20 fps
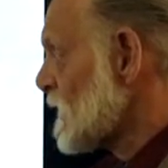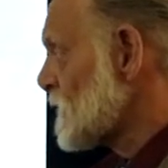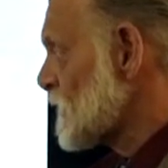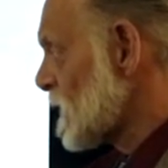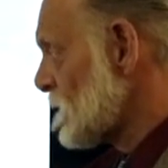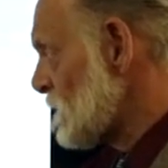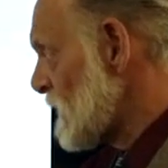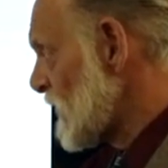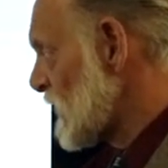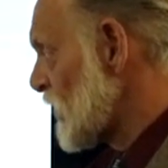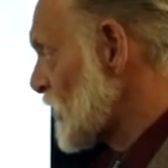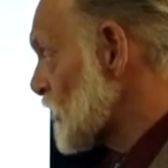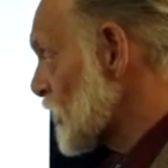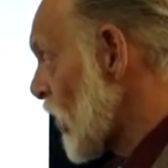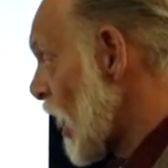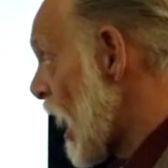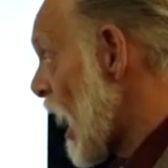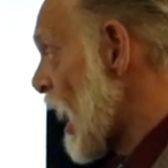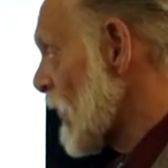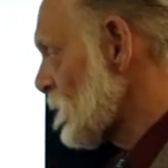Diminish
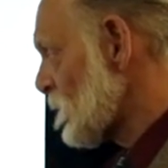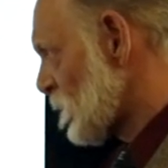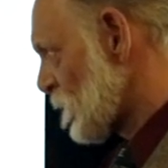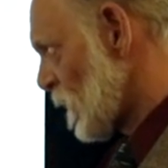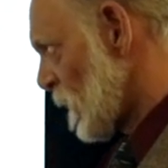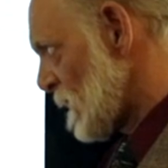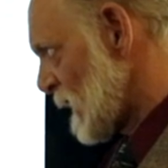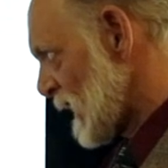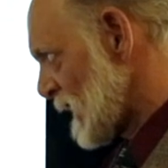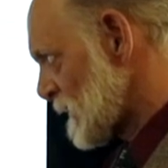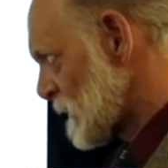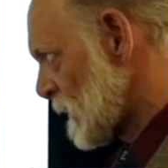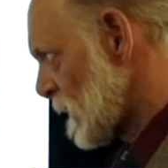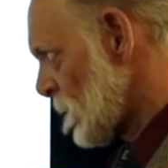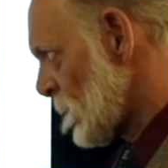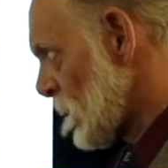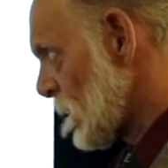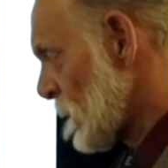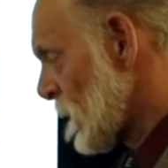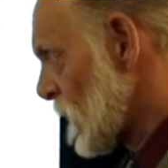aught from it,
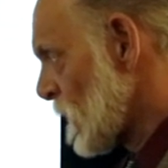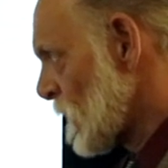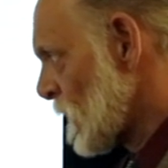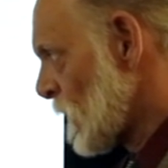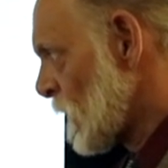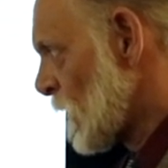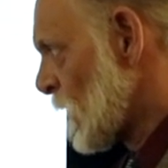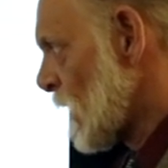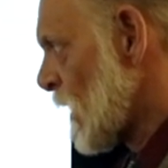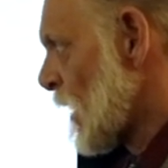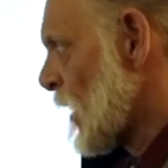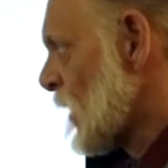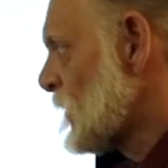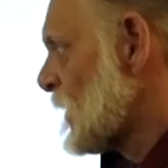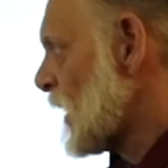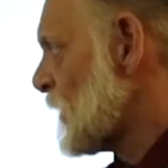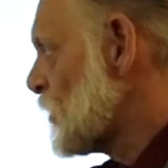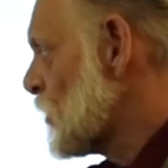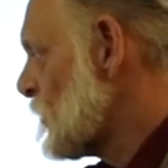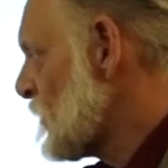
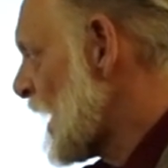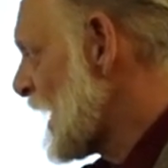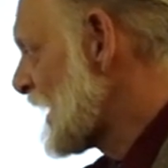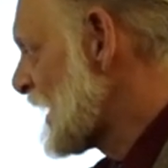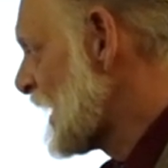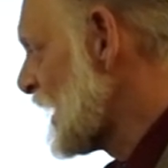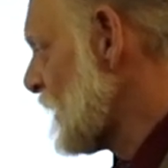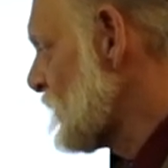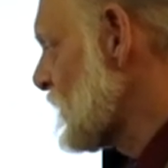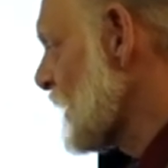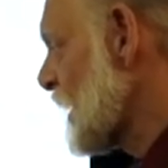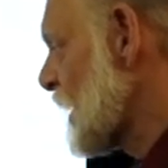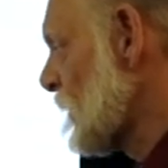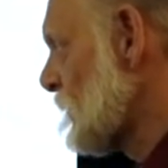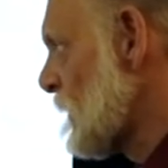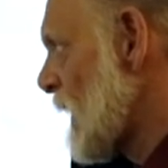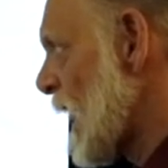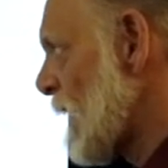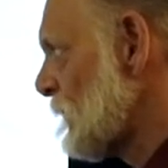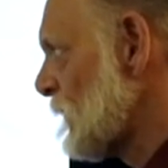that you may keep the
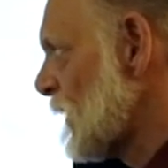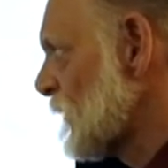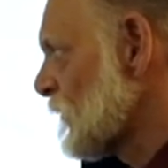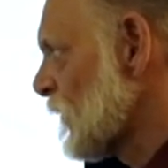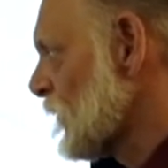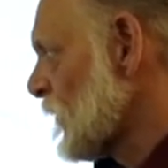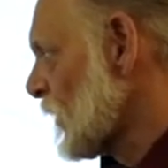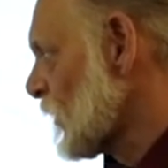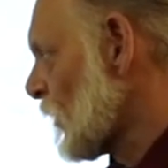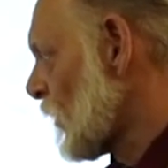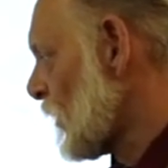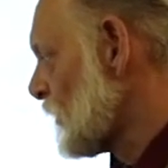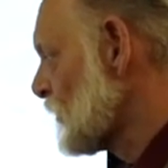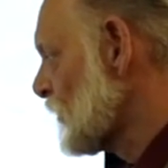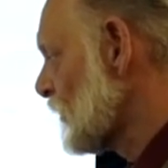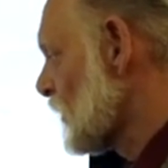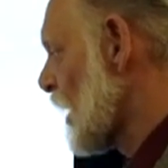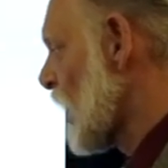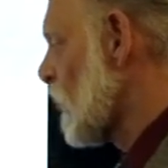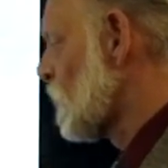commandments of the Lord
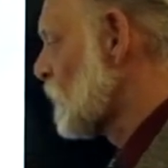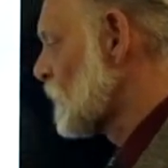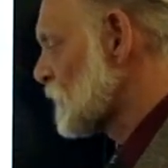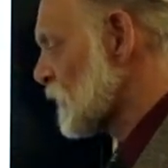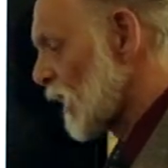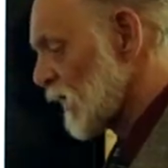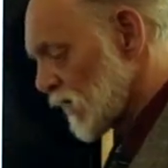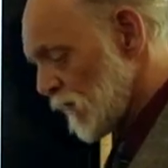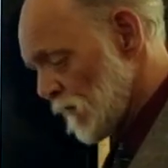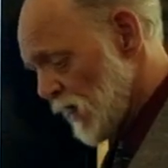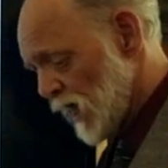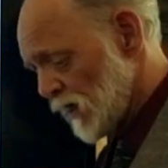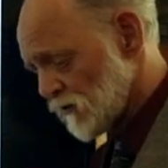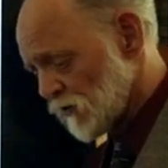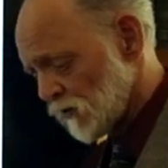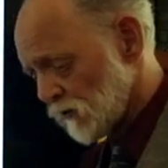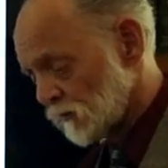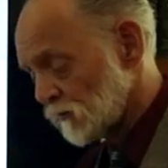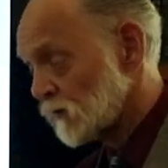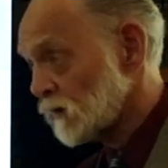your God which I command
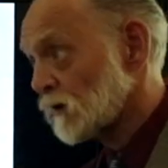you.